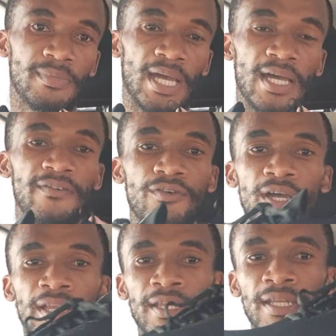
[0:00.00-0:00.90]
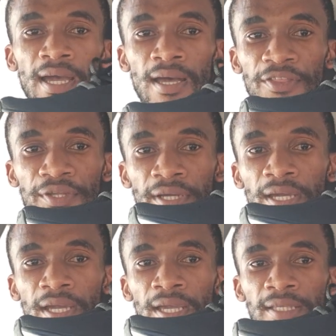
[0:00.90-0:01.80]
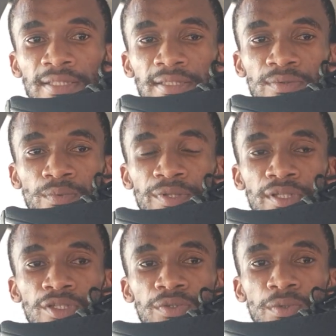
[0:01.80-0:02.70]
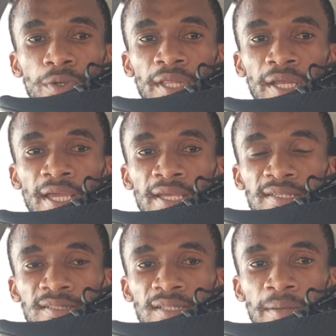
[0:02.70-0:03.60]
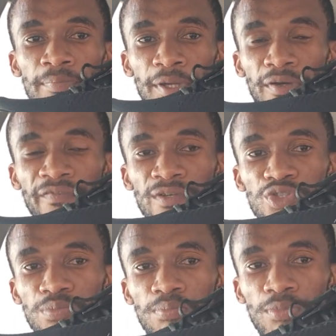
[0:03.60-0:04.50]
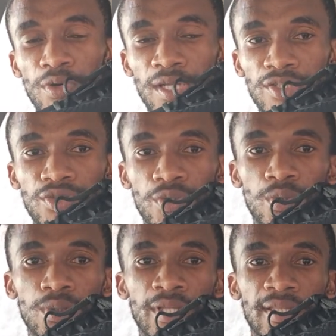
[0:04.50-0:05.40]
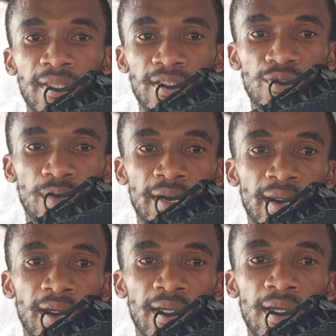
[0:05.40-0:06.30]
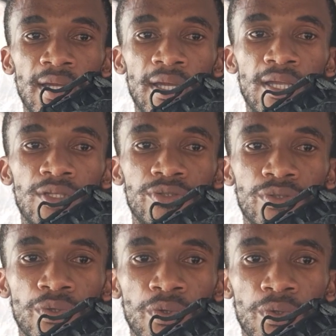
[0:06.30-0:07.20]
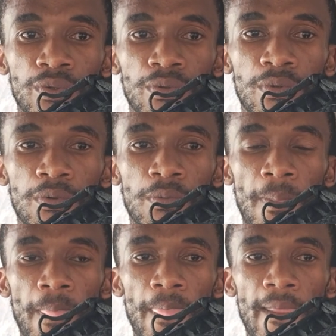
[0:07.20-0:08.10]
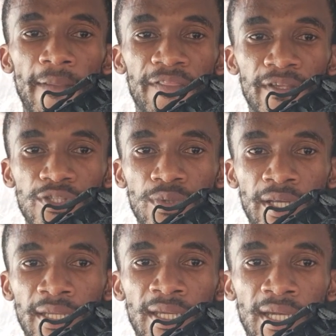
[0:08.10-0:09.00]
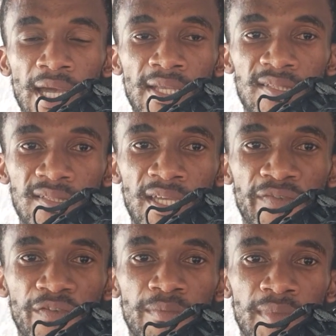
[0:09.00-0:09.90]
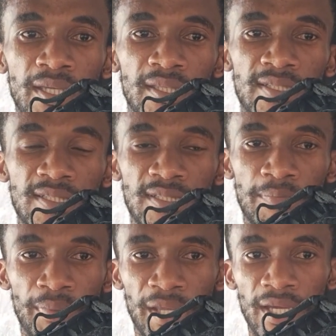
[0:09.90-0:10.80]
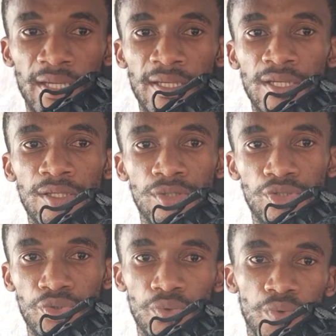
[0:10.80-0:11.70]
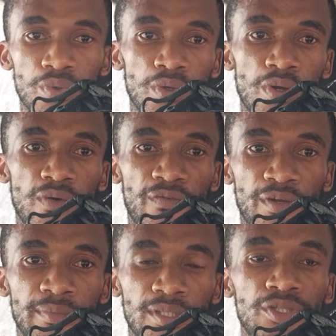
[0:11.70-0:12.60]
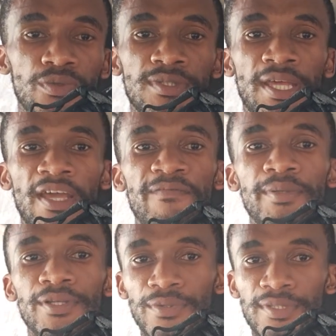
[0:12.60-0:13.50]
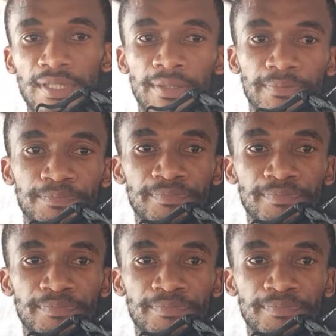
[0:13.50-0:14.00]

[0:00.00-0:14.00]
I've run an ultra with a shoe that has a bit of a smaller sole than this one here. So this one here, I'd say for me, this is a better shoe from the shoes that I've been using.